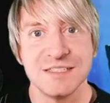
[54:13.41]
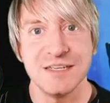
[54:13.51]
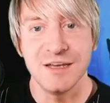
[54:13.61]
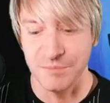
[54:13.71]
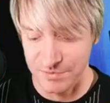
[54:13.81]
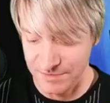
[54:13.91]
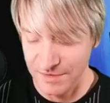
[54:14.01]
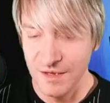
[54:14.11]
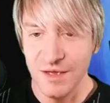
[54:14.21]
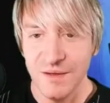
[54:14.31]
sip.
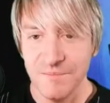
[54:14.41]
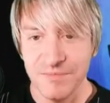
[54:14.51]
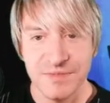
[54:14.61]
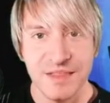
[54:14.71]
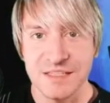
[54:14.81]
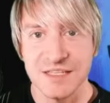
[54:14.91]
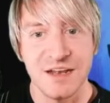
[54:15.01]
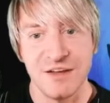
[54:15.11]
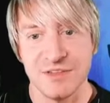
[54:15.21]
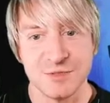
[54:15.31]
That's not
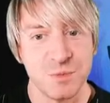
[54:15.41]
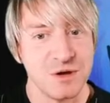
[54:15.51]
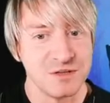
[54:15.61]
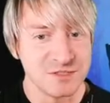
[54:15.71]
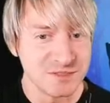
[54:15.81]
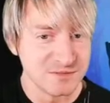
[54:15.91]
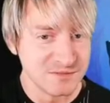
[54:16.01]
how this works.